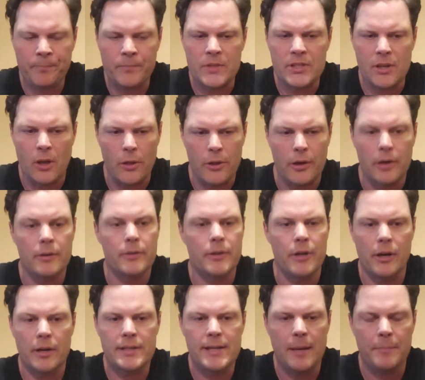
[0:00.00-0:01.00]
So
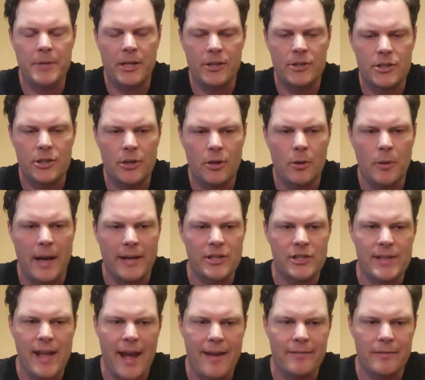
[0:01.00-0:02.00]
they're a tempting shoe. I
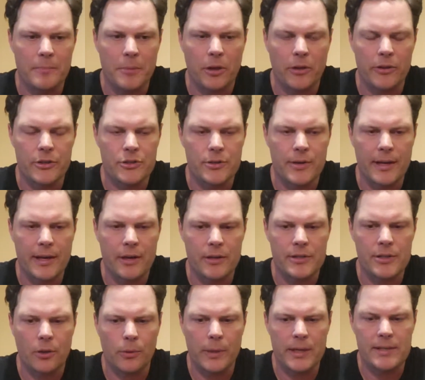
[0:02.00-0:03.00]
just hadn't pulled the trigger
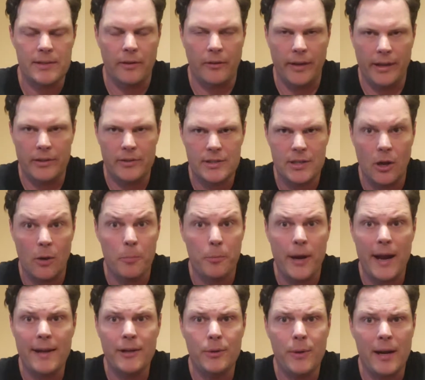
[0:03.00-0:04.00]
until recently. So
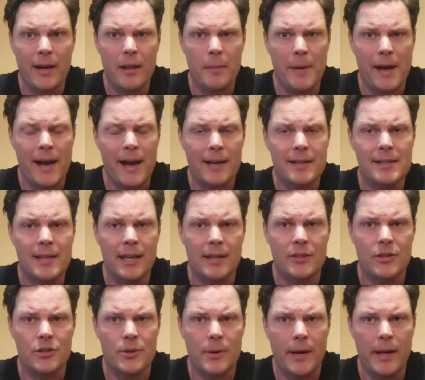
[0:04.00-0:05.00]
brand new out of the box, hit
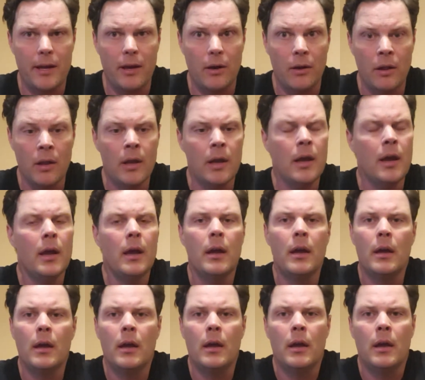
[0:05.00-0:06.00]
the trail.
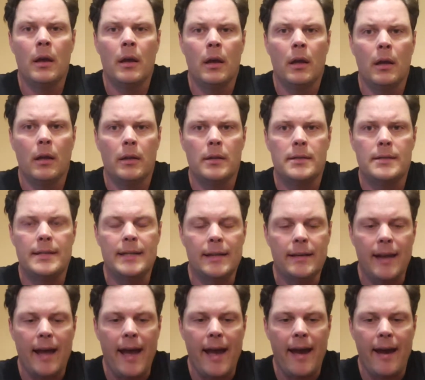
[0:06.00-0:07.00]

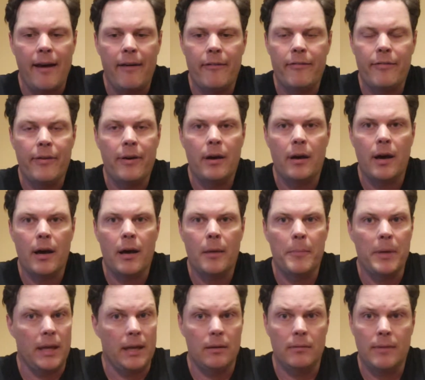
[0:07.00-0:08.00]
Didn't have
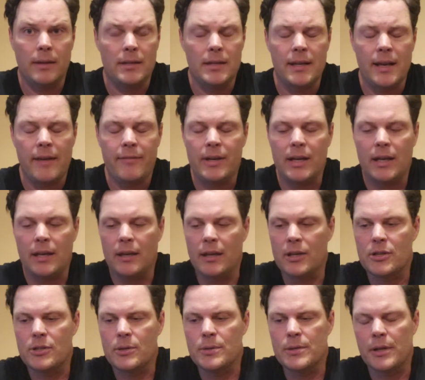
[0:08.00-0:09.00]
any
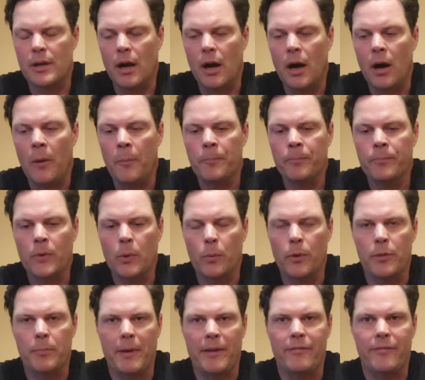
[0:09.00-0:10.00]
issues at all
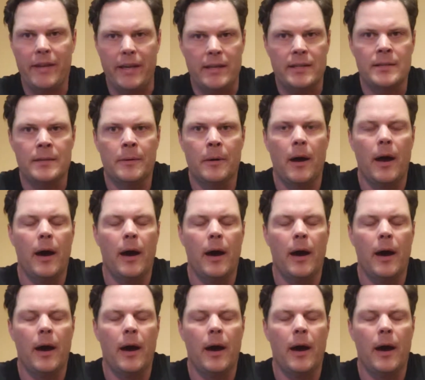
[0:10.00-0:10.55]
with my feet.